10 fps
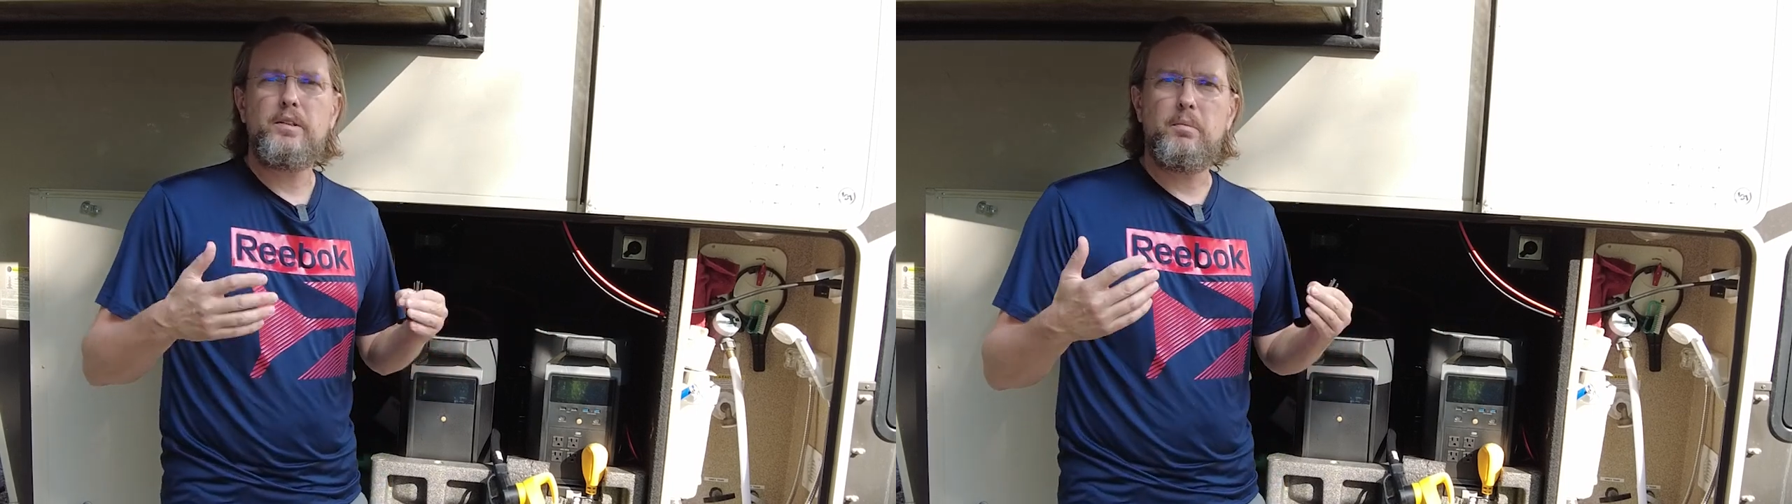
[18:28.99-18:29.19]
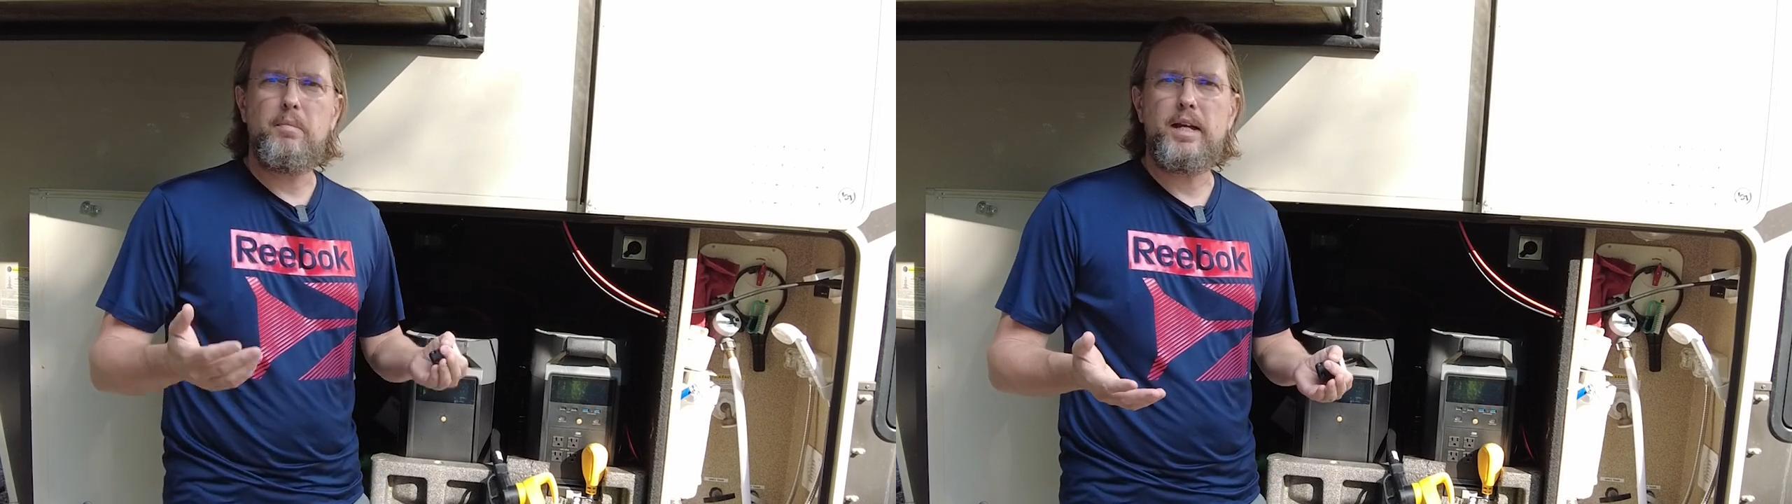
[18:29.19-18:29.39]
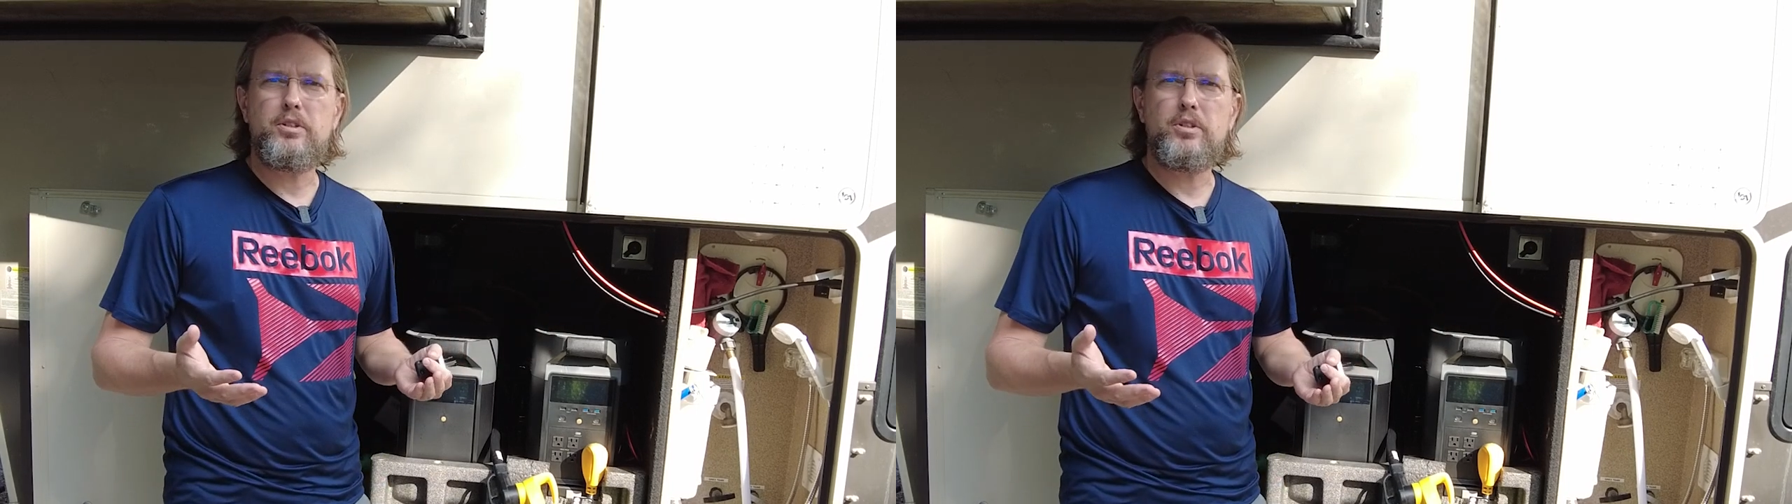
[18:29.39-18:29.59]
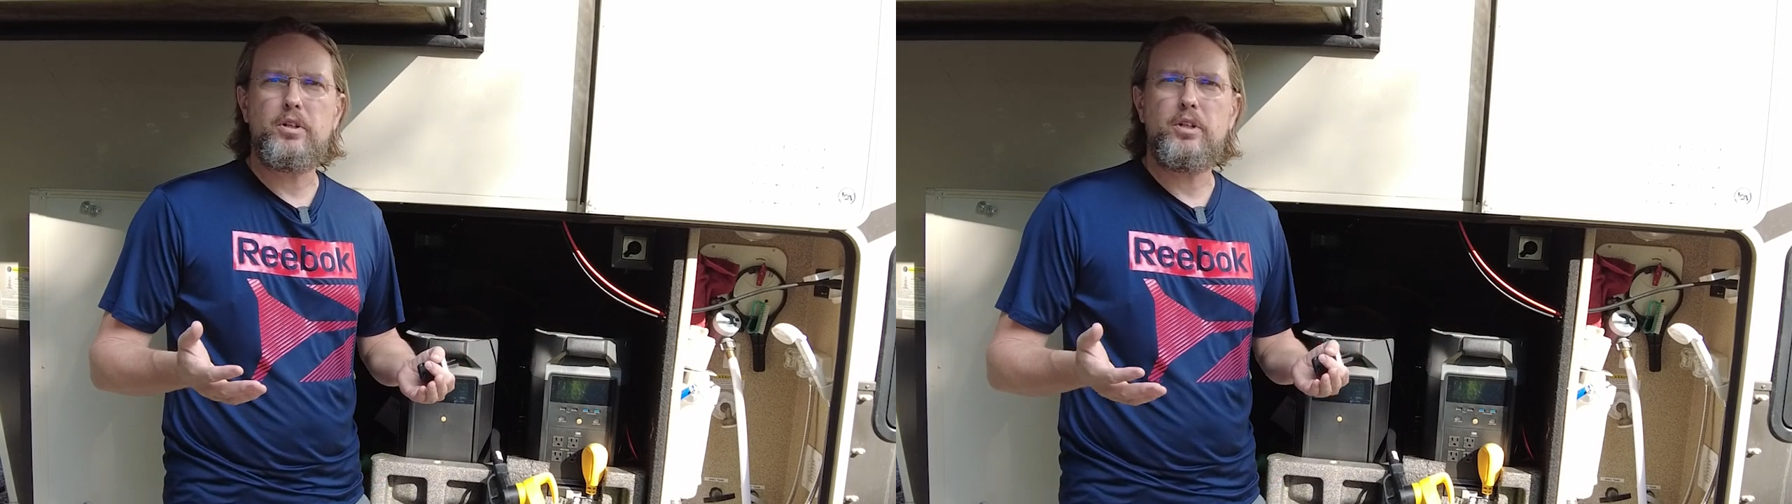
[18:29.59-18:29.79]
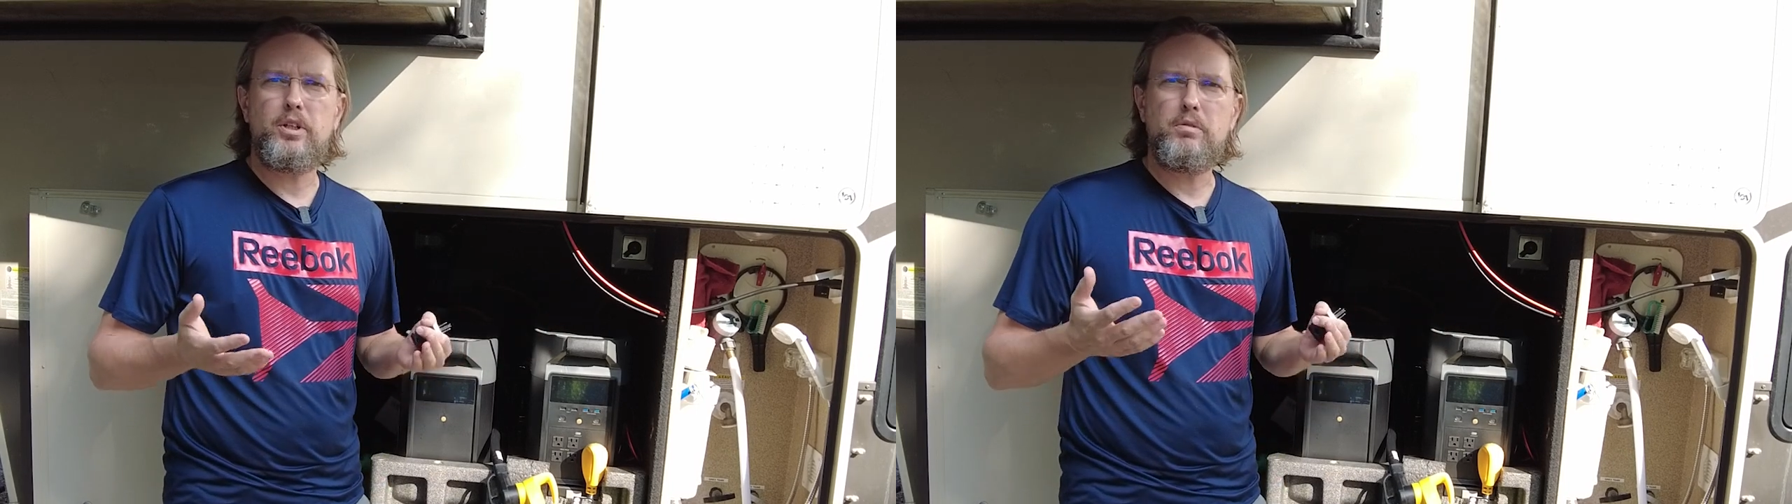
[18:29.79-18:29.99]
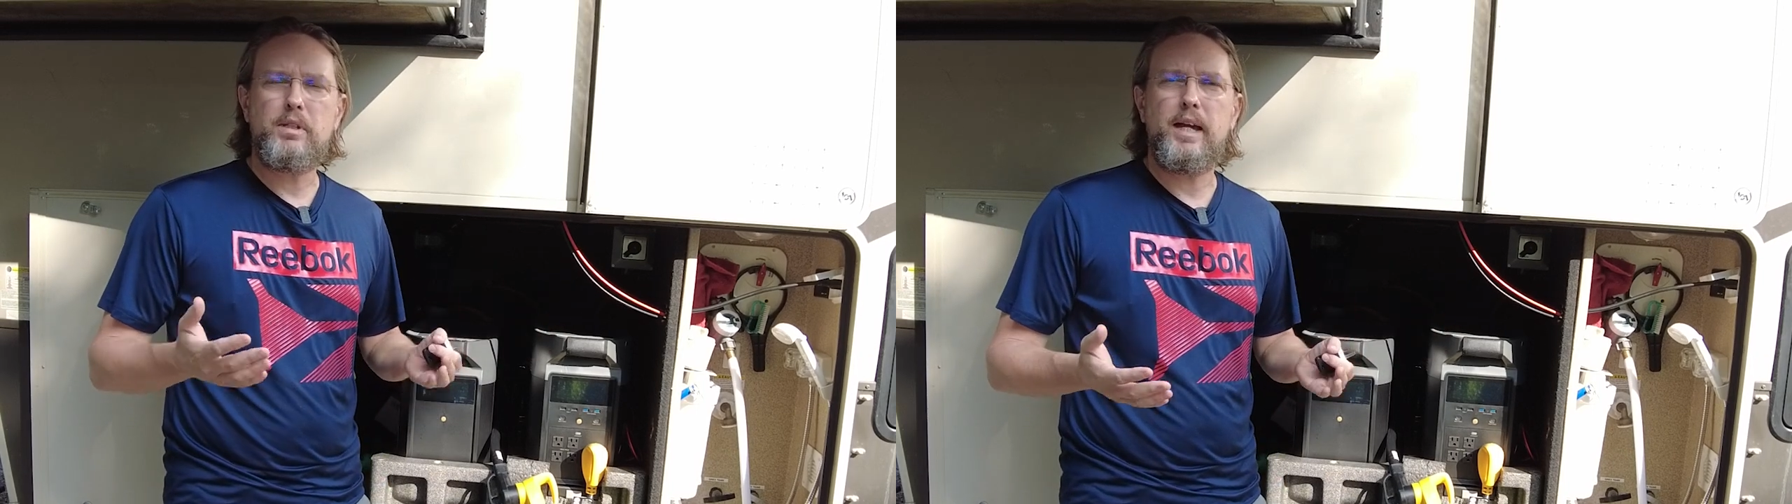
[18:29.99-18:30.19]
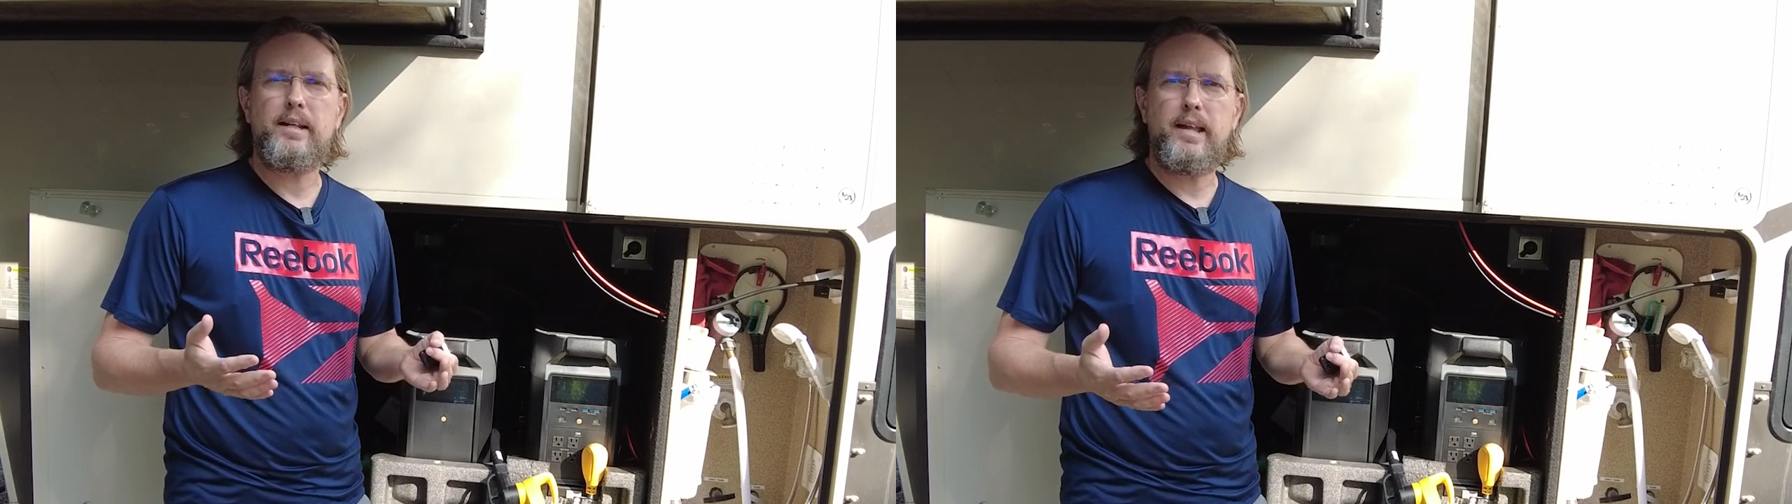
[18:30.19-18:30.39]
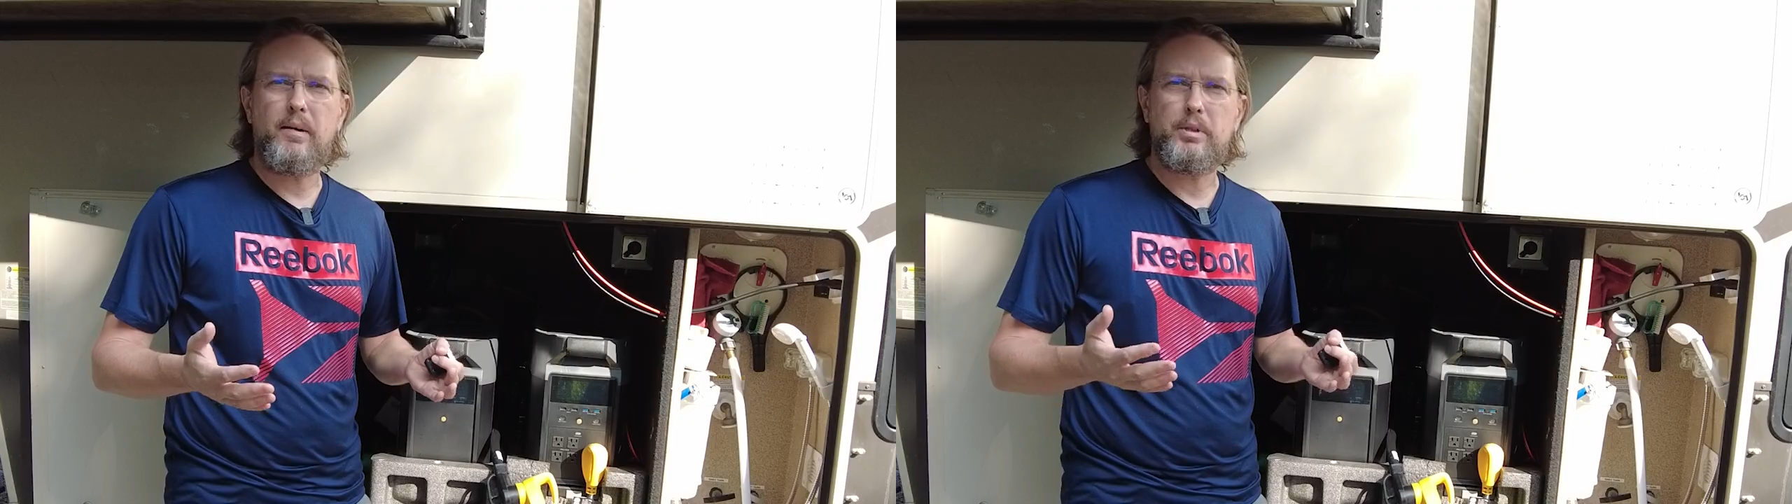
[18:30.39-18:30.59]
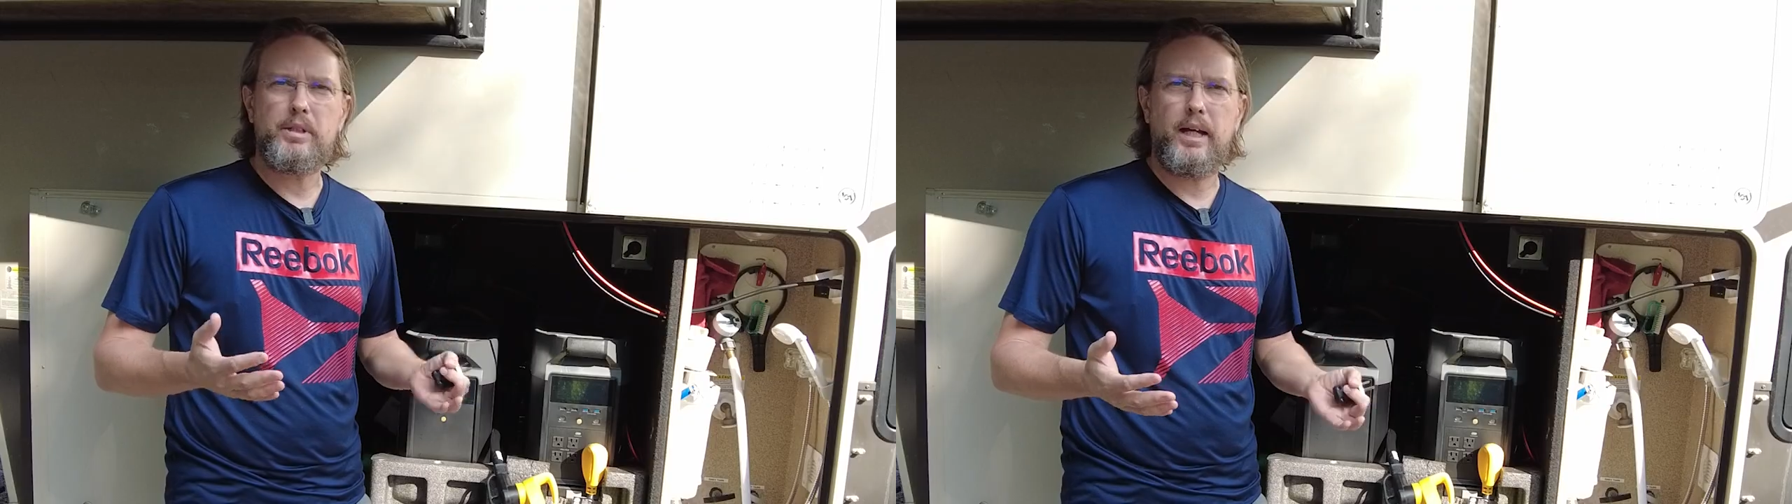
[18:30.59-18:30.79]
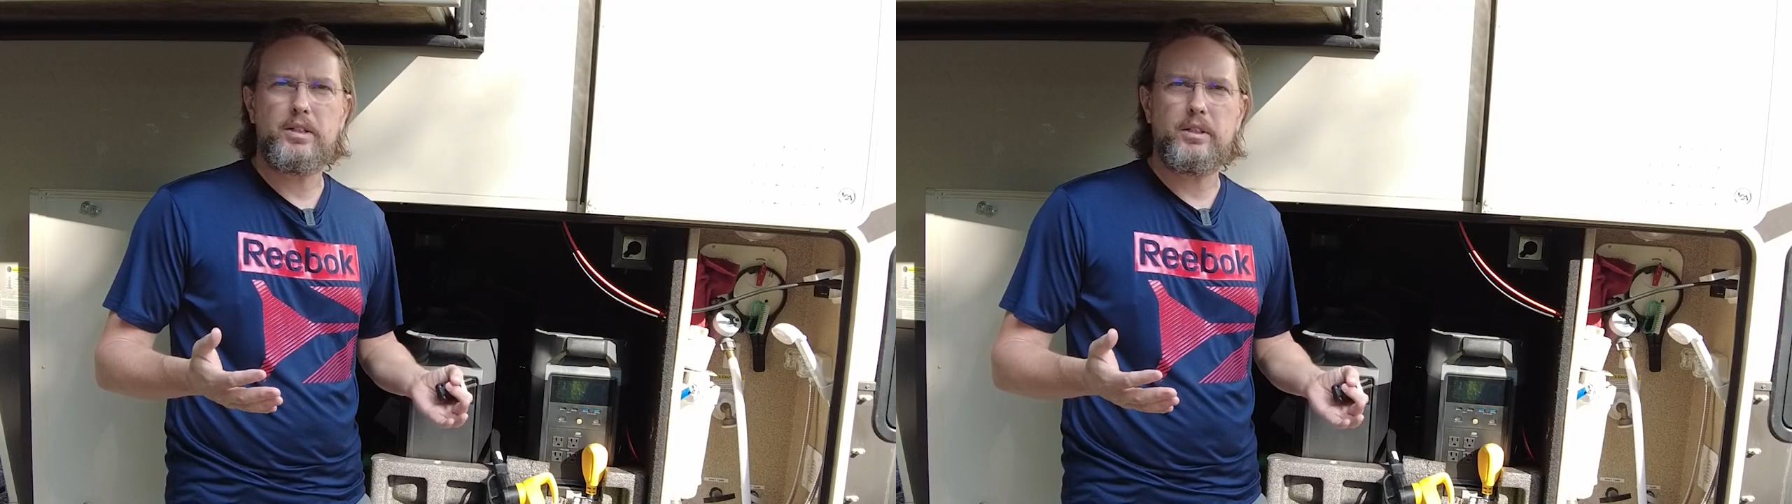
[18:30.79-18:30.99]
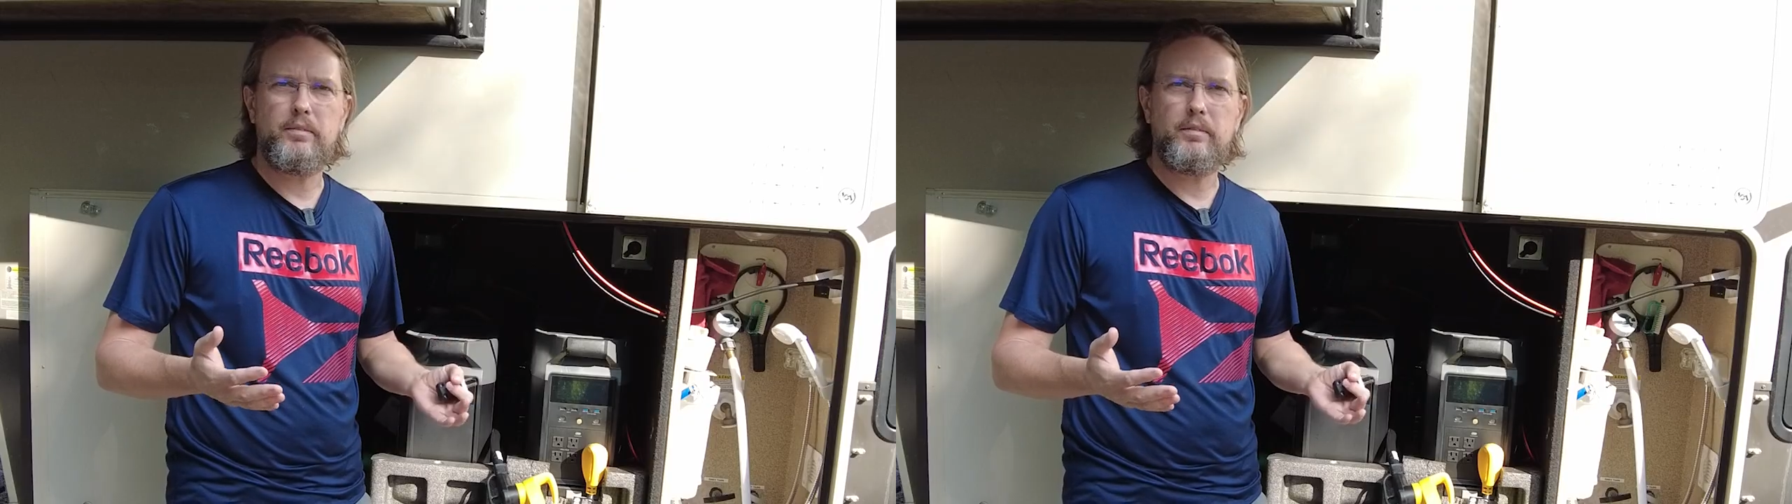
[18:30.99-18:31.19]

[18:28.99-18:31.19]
to make sure you get that protection.